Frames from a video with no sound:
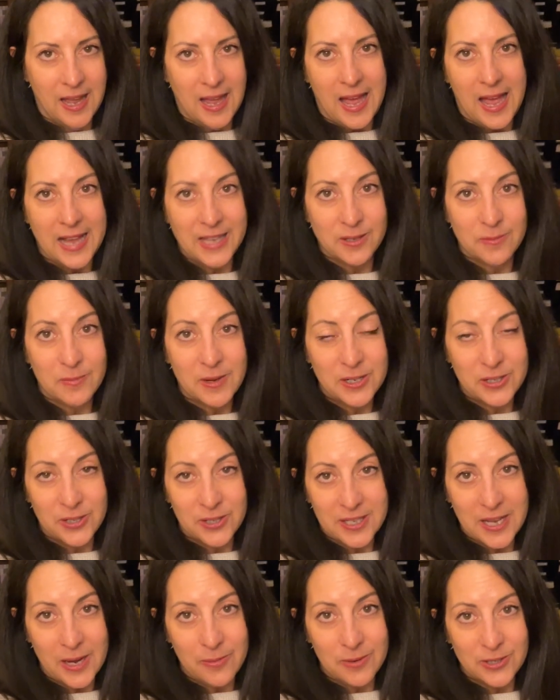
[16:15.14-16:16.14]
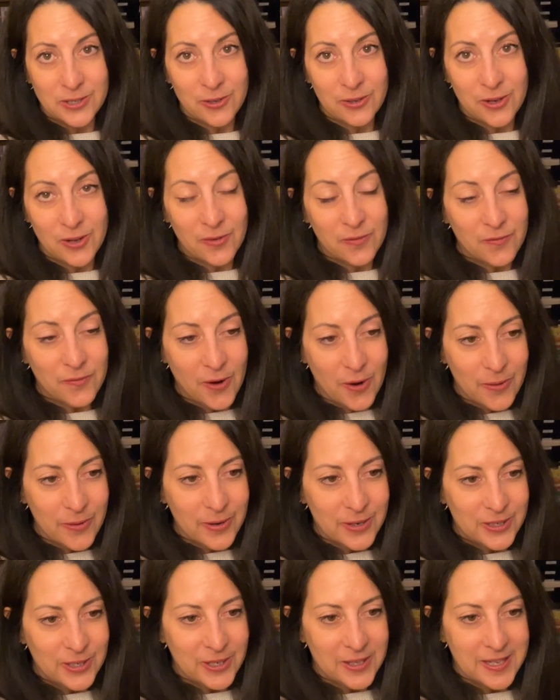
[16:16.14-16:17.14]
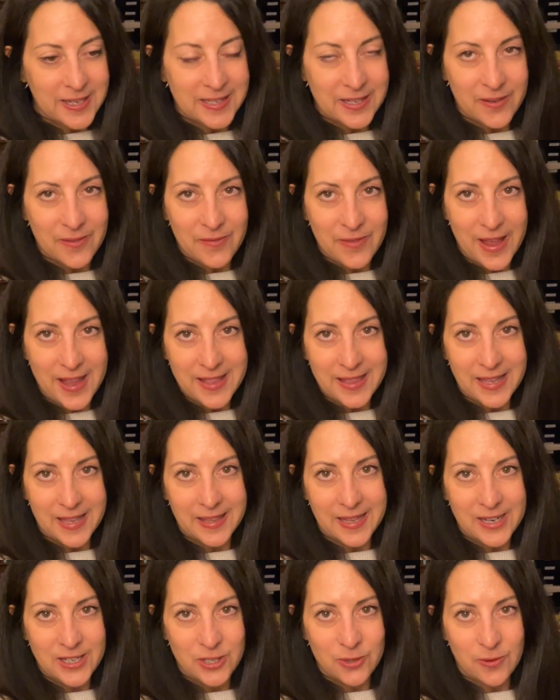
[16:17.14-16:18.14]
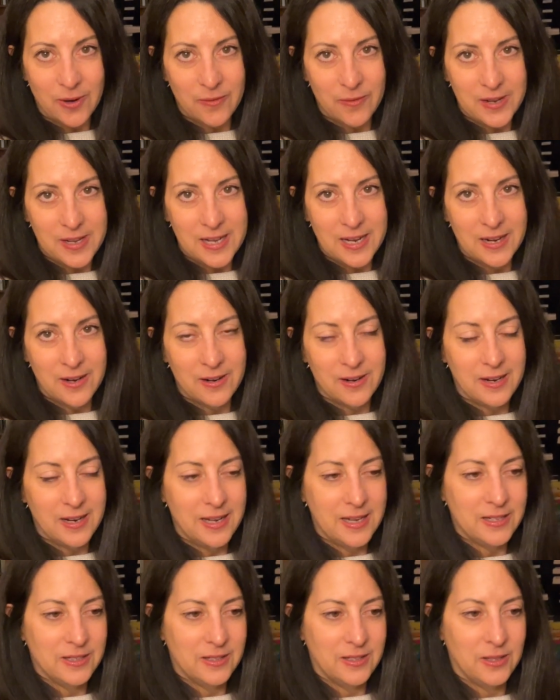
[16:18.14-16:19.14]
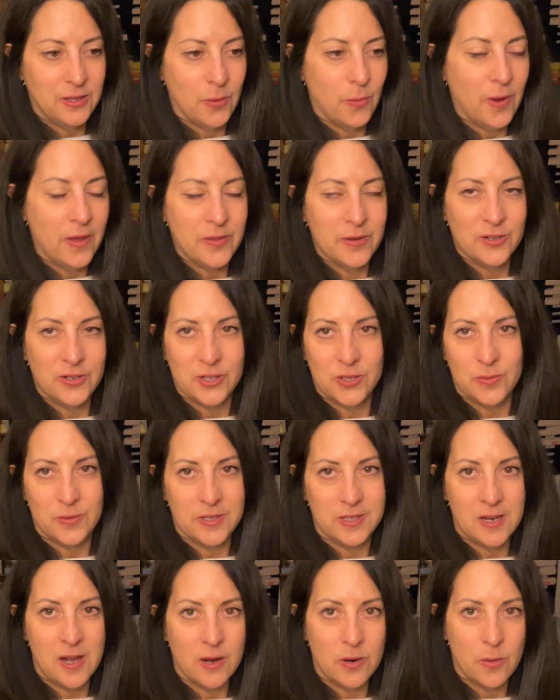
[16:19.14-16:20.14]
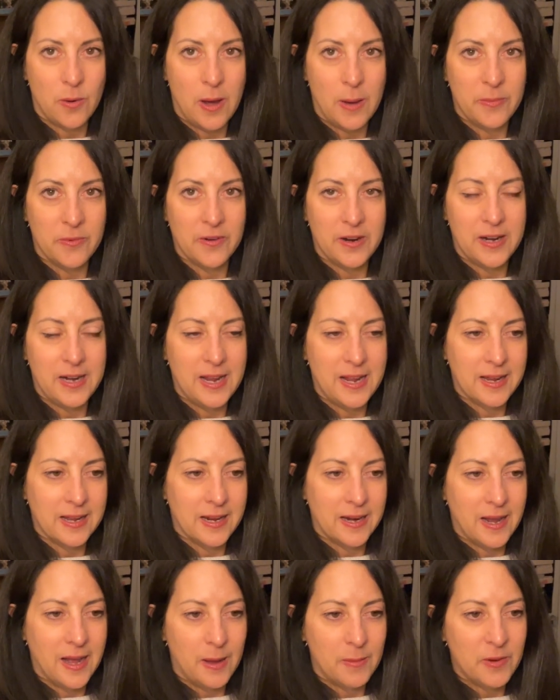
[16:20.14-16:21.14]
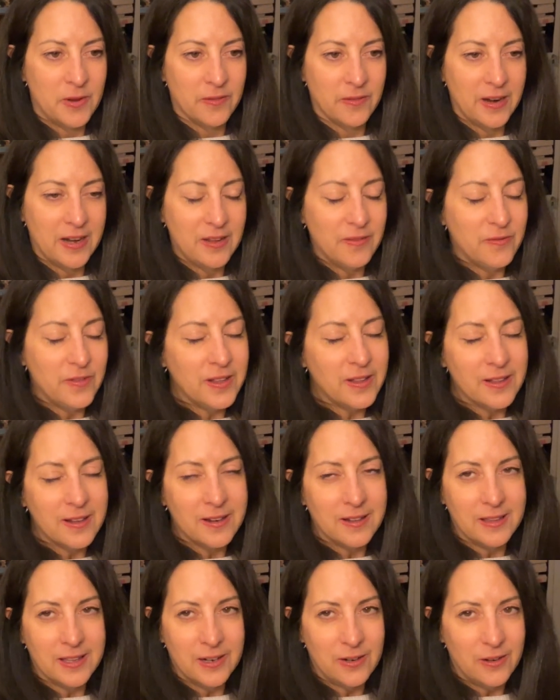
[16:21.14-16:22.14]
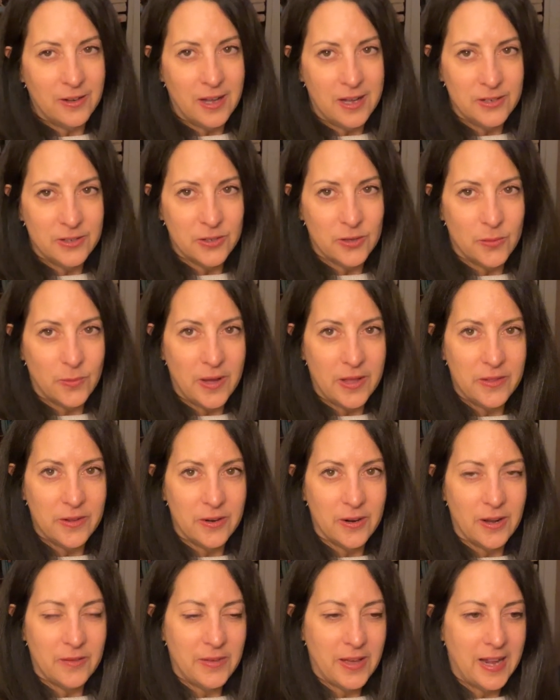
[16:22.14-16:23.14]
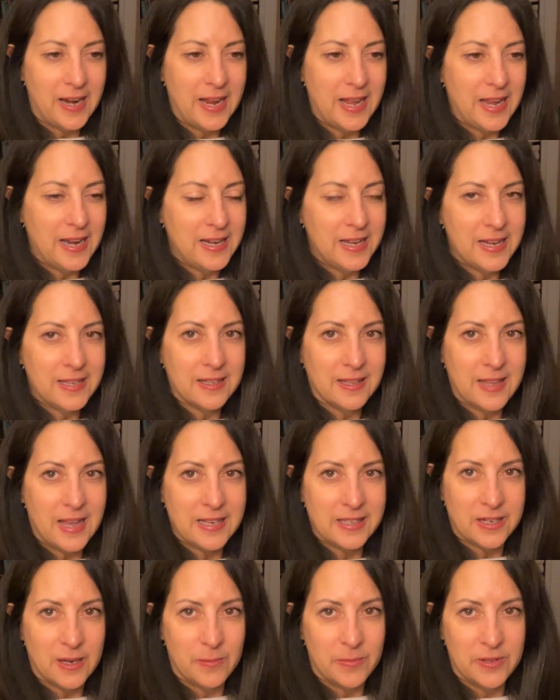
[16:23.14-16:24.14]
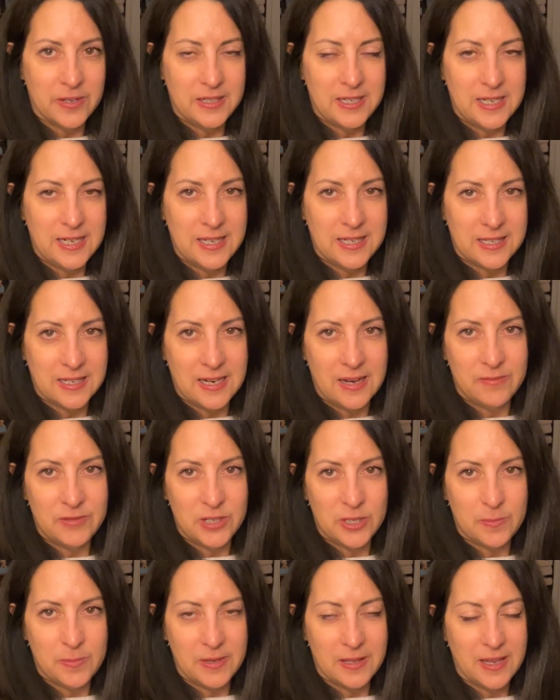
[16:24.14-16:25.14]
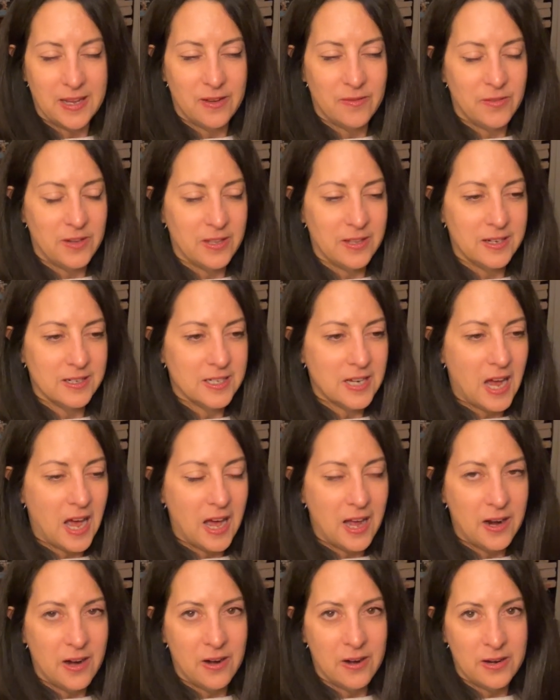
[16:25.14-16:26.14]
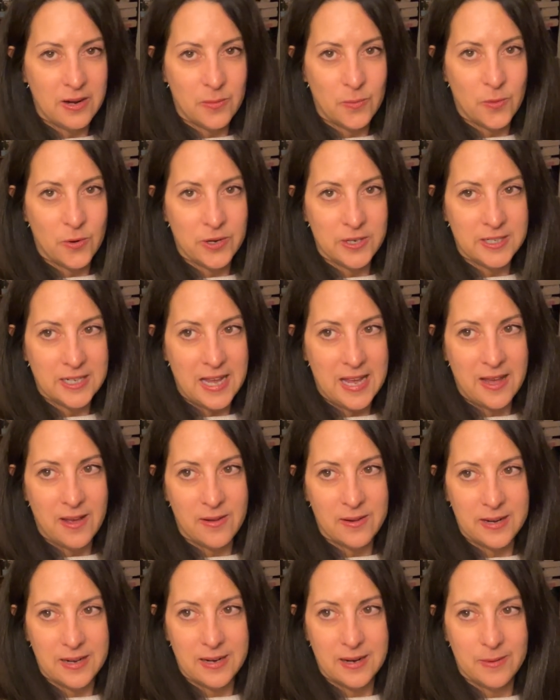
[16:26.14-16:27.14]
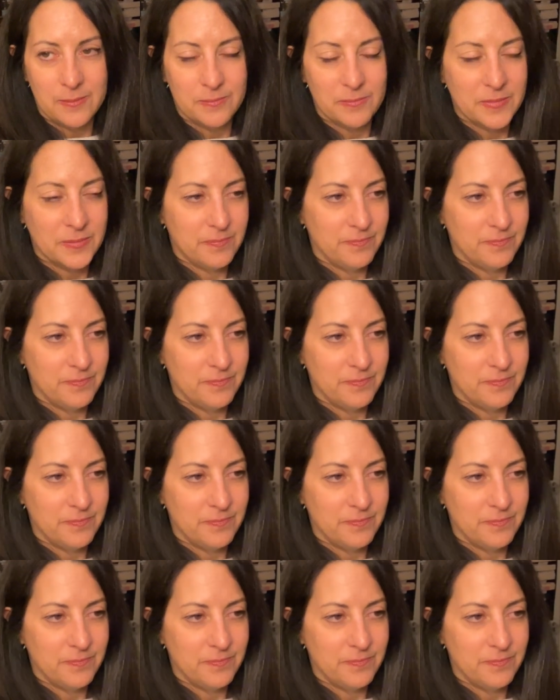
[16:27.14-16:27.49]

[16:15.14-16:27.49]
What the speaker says: as much as I was looking forward to this event that they do every year, the weather just was not cooperating, and I'm already feeling a little under the weather. I've had a headache the last couple of days and have just been like feeling tired and worn down, and I'm